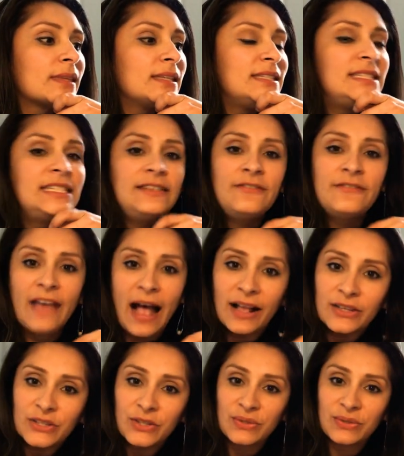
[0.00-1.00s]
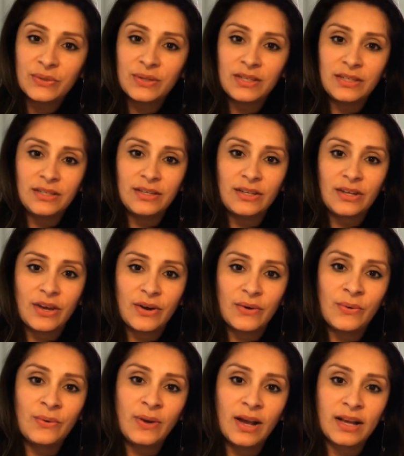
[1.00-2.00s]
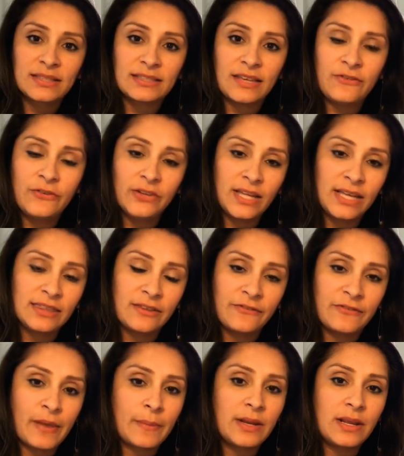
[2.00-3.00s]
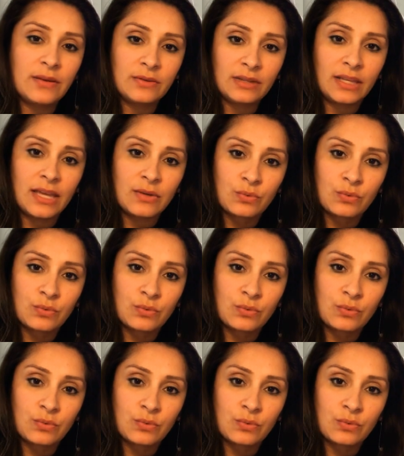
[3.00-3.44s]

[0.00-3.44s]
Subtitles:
devalued, because I feel like the feminine